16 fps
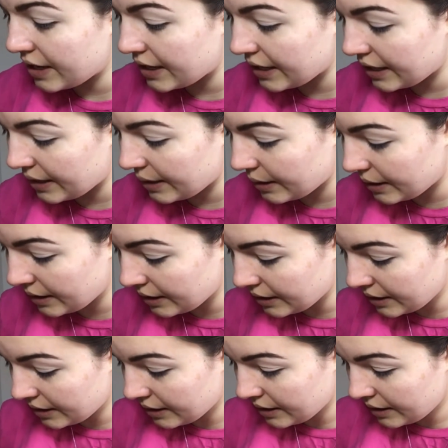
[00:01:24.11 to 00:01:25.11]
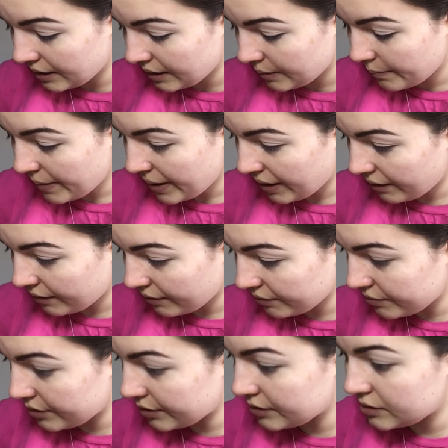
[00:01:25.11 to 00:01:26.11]
a
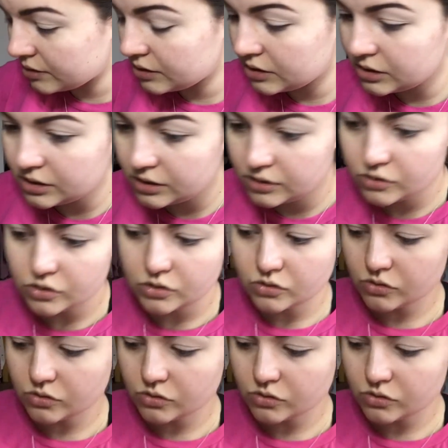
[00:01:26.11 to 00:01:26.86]
powder.